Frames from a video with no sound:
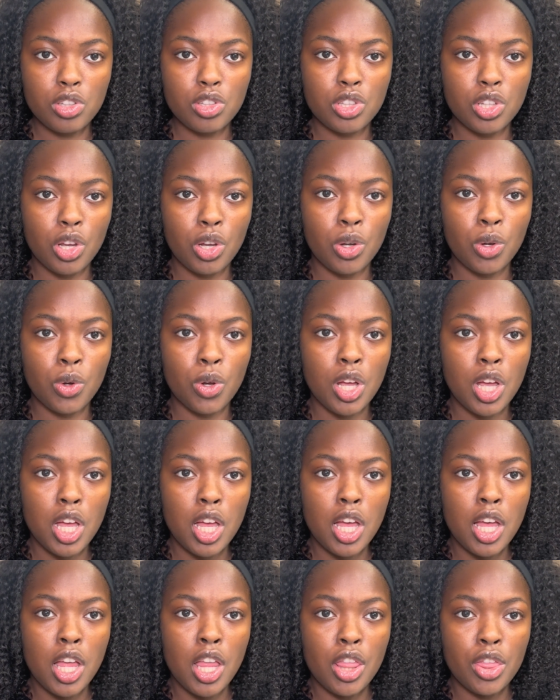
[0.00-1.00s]
So
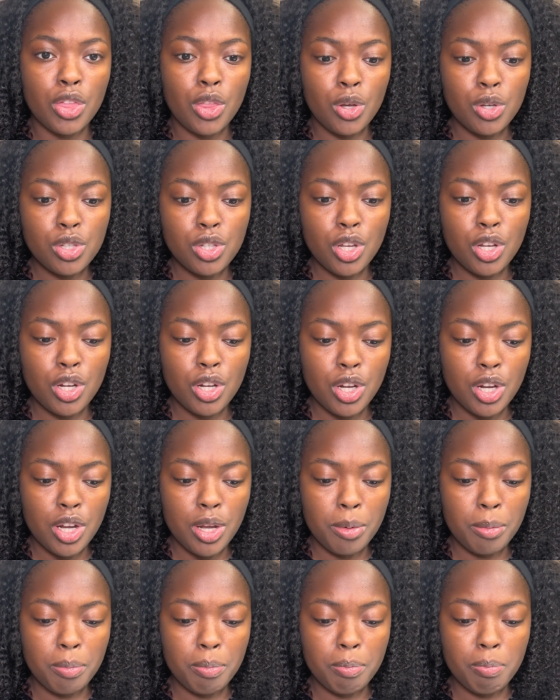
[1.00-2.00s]
those
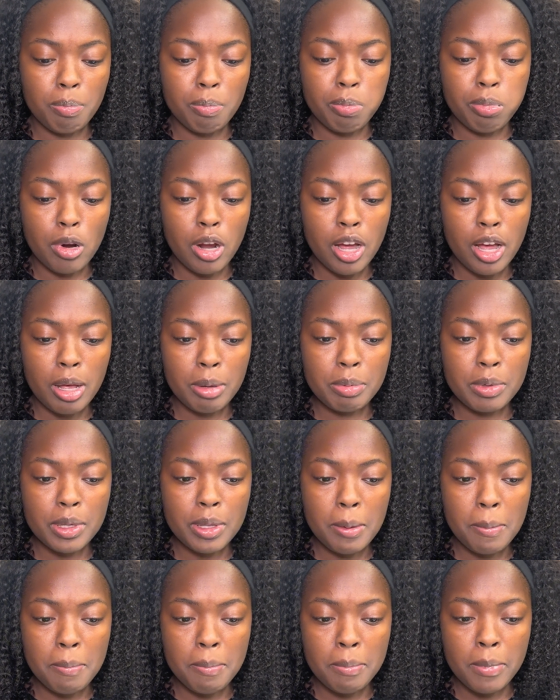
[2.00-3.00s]
are probably
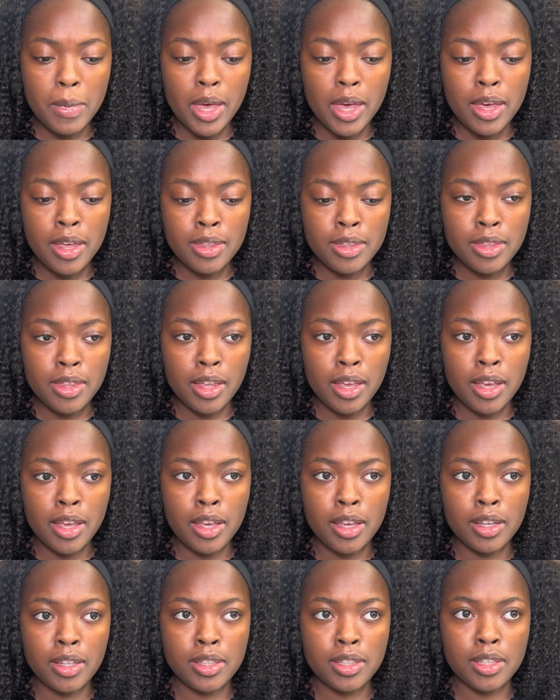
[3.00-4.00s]
the main
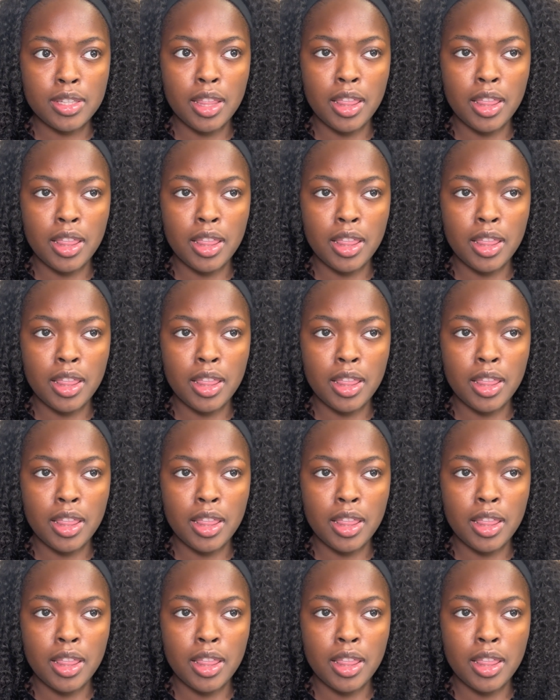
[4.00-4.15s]
things